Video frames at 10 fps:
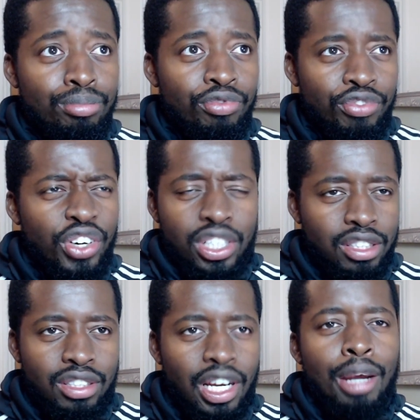first
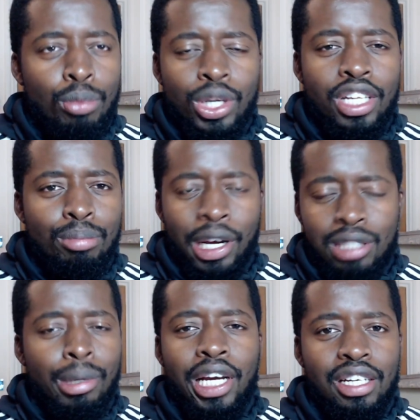time winning
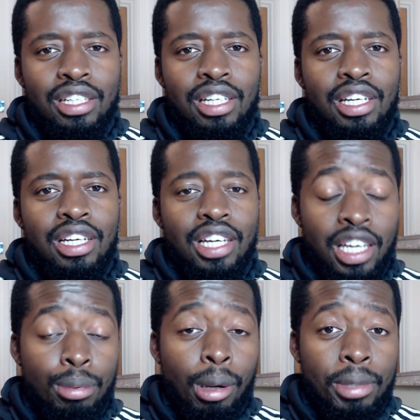back-to-back in the
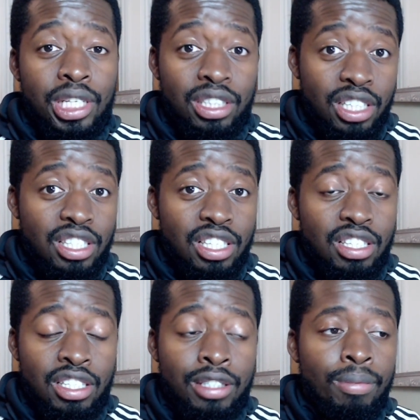Premier League this
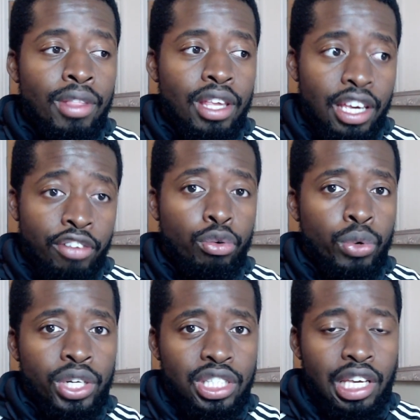season if we
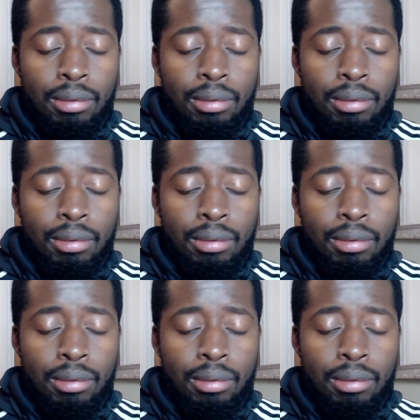win this game.